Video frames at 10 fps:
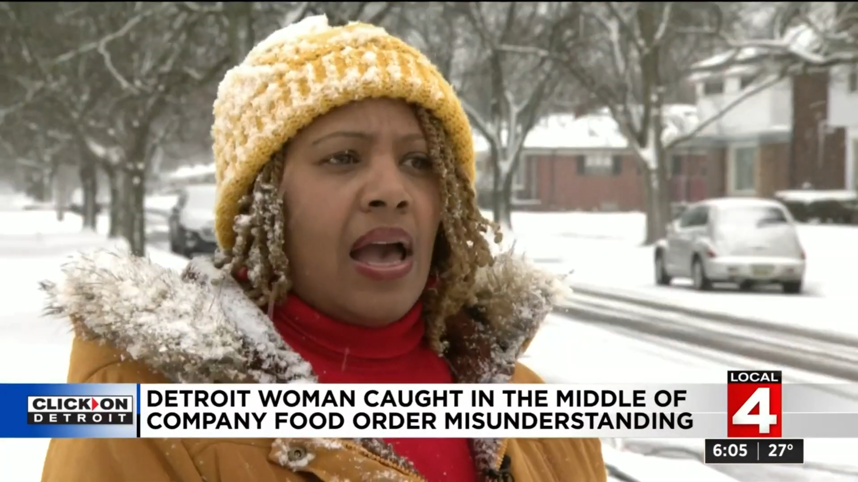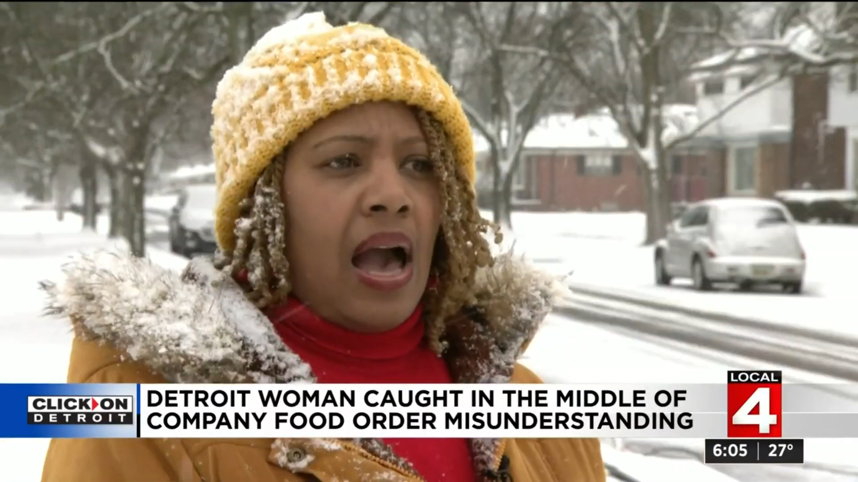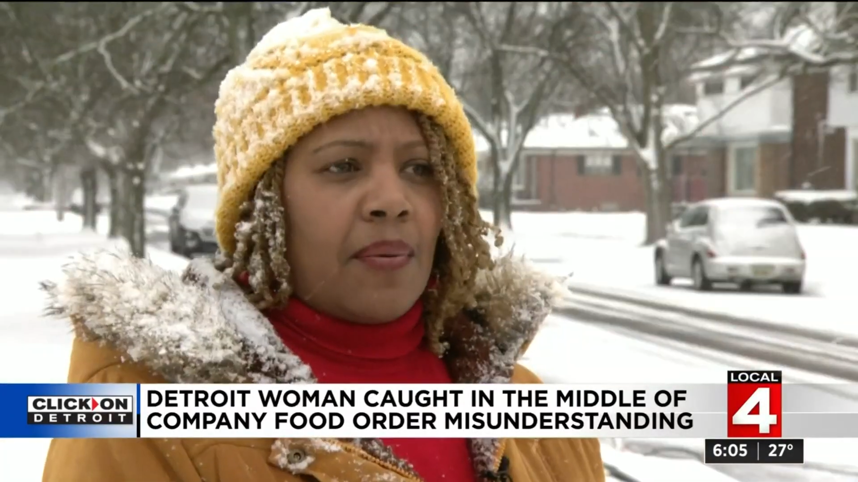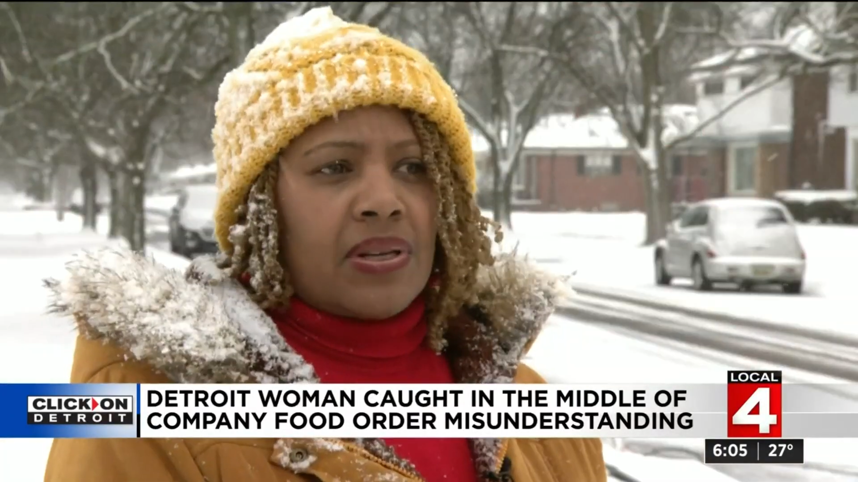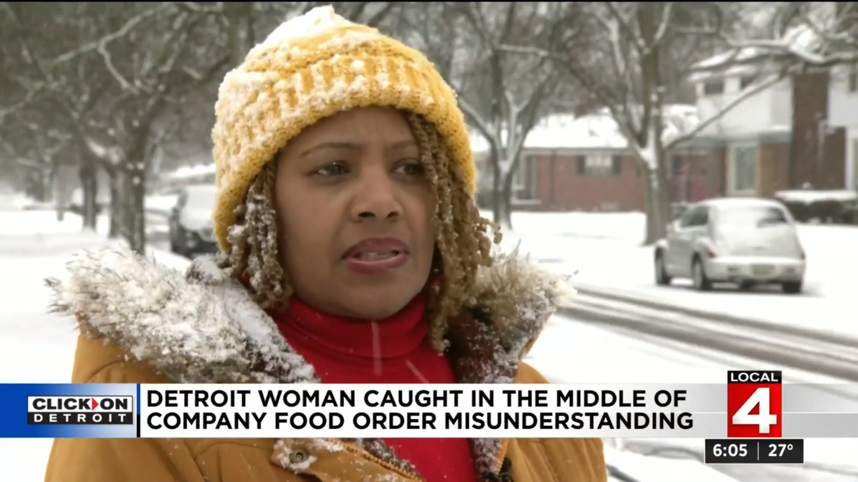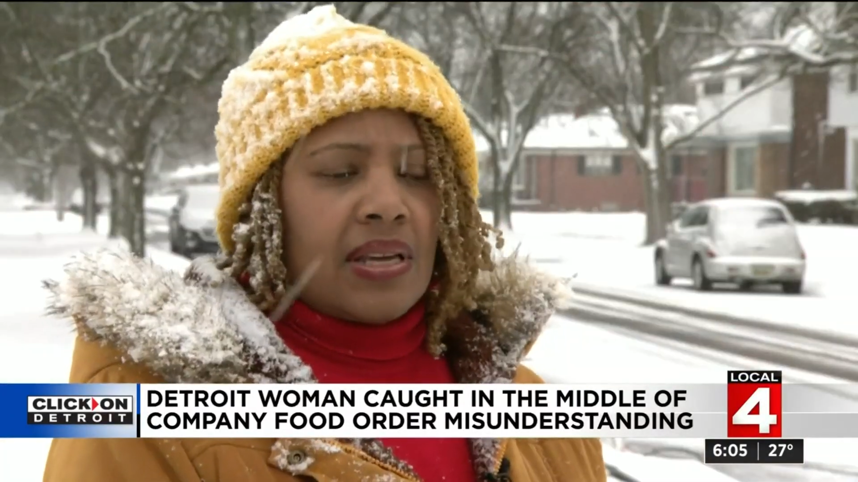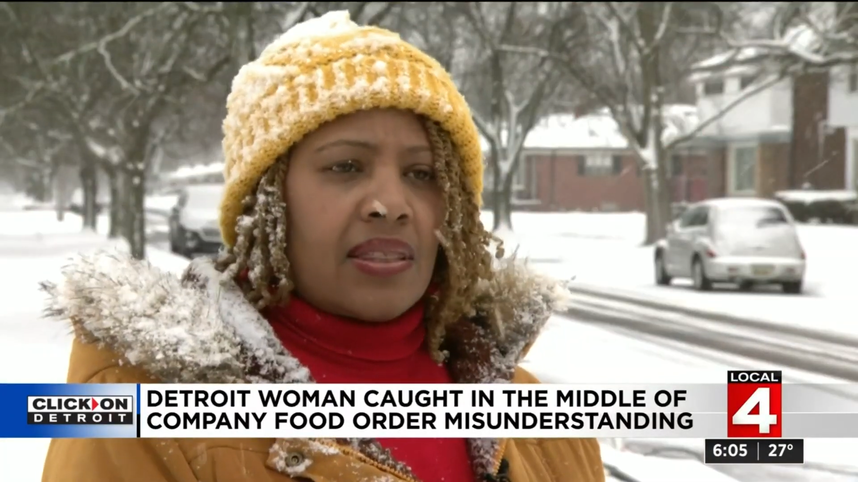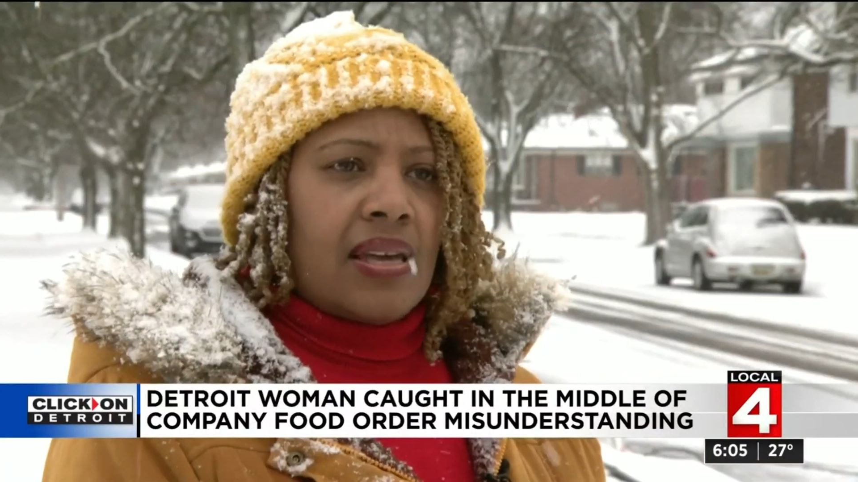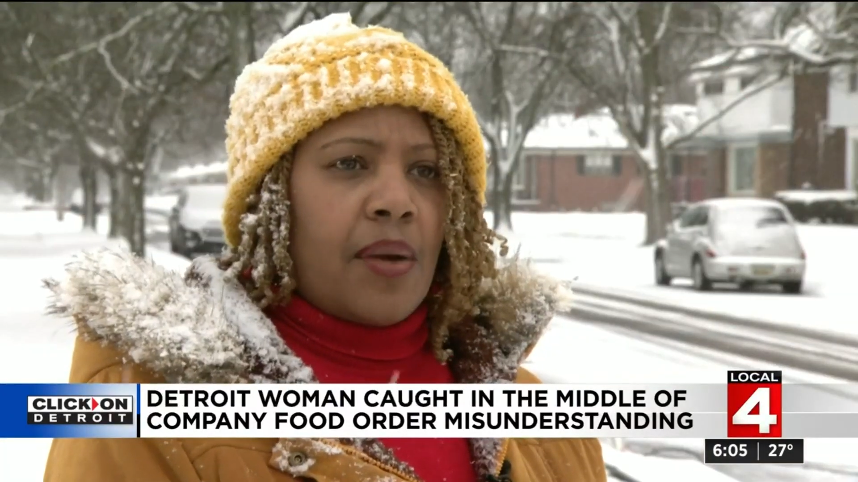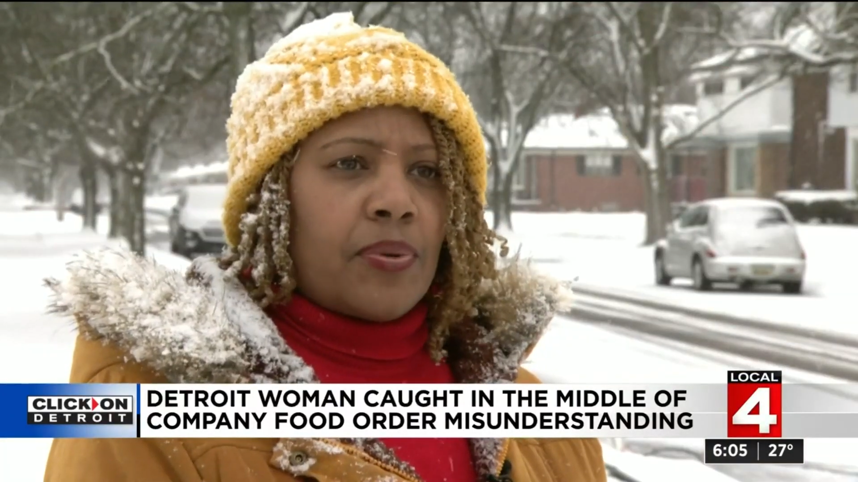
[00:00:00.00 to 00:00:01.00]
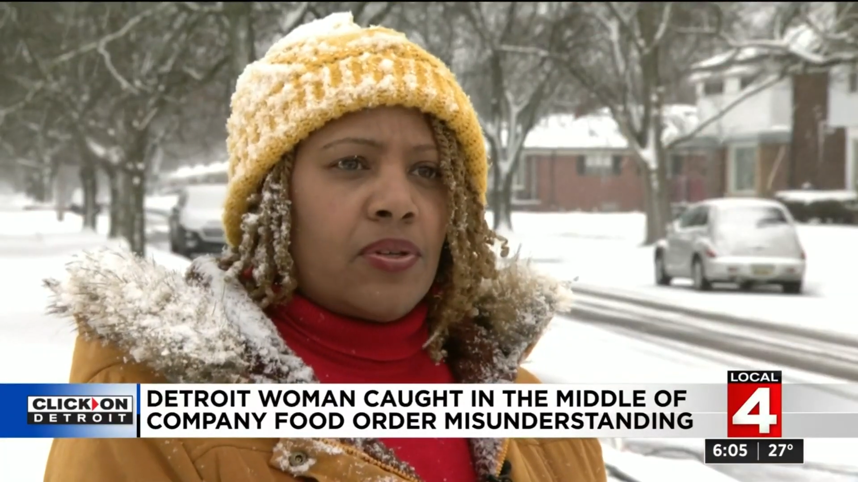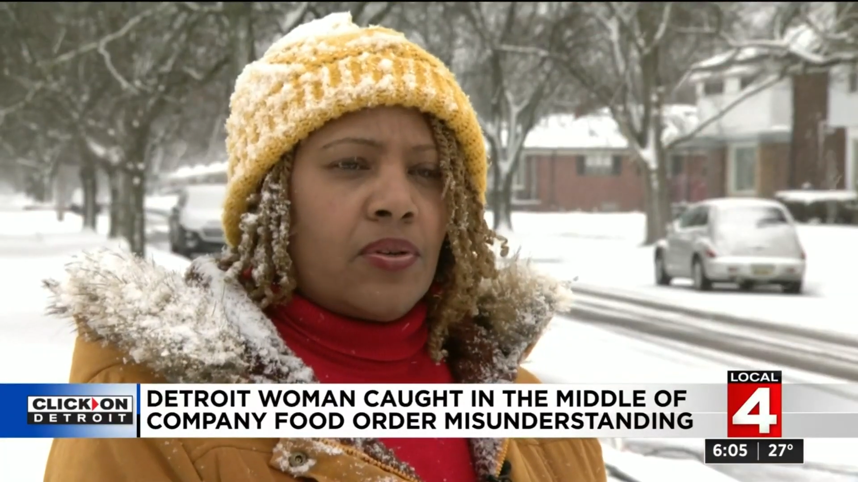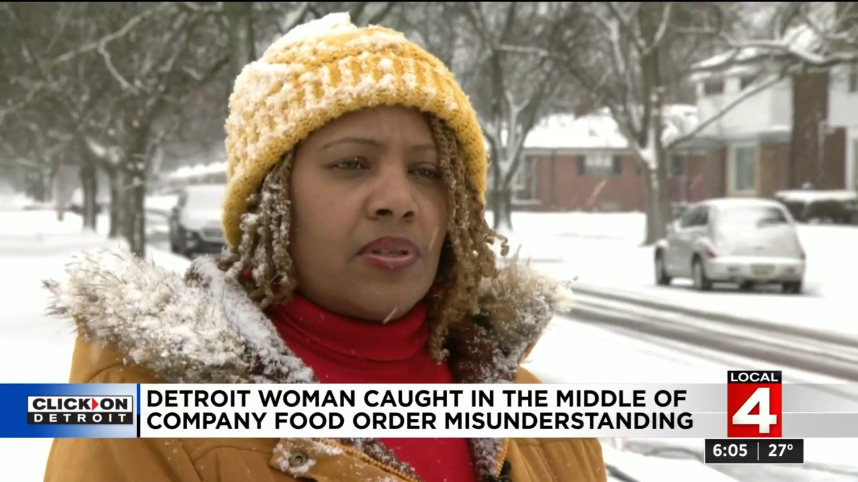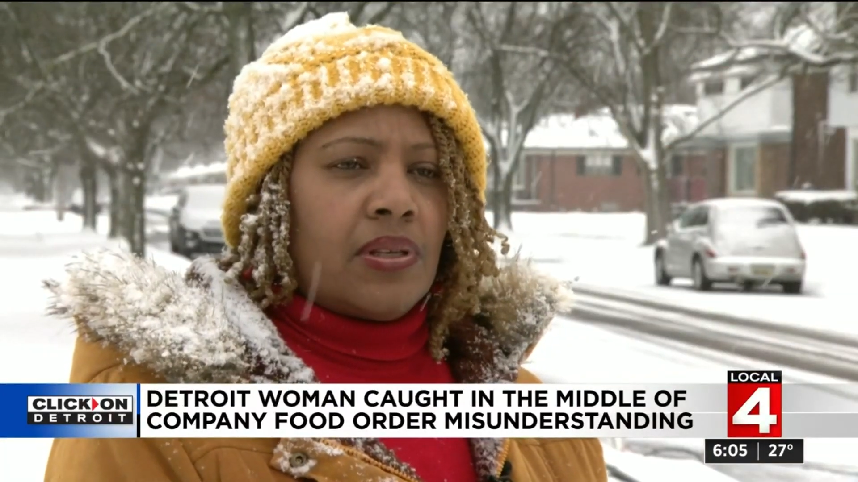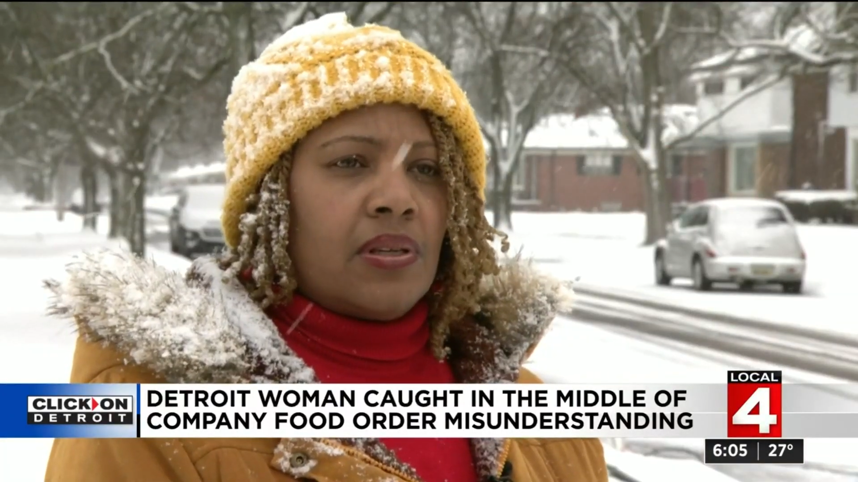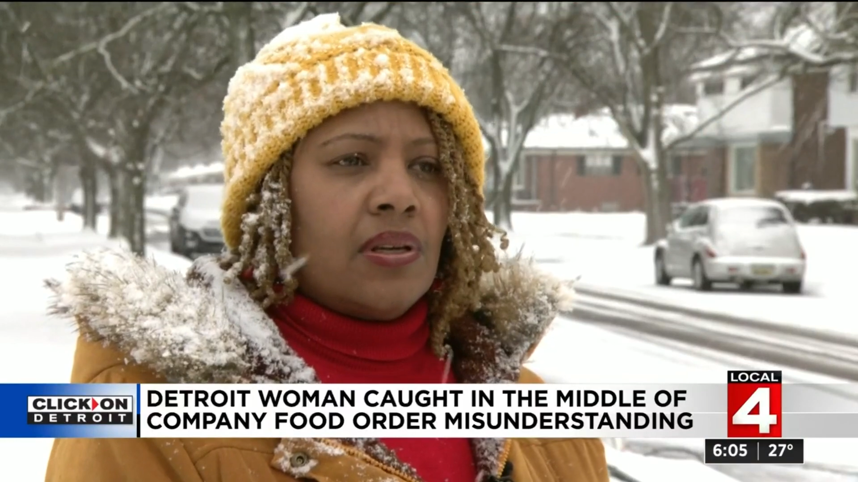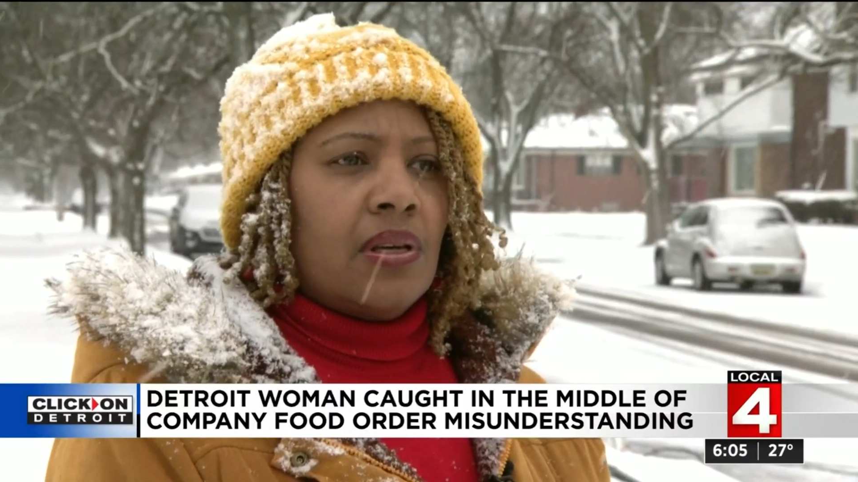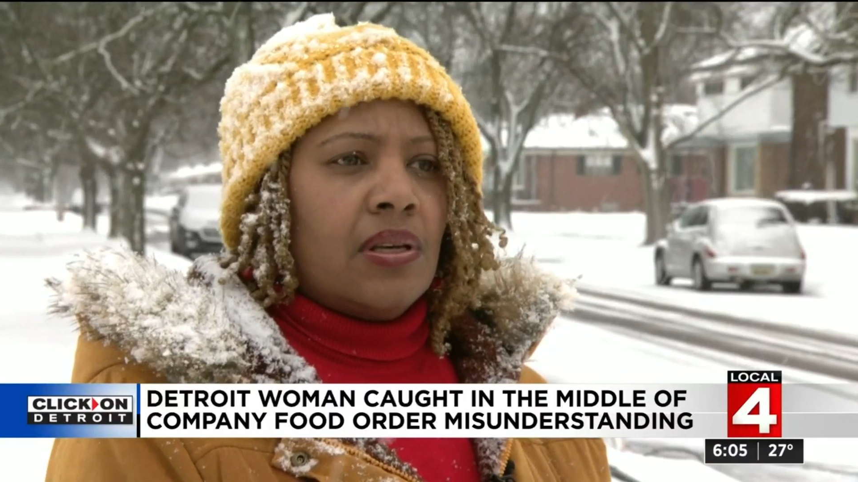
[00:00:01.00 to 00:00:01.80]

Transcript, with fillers: I wanted to take the opportunity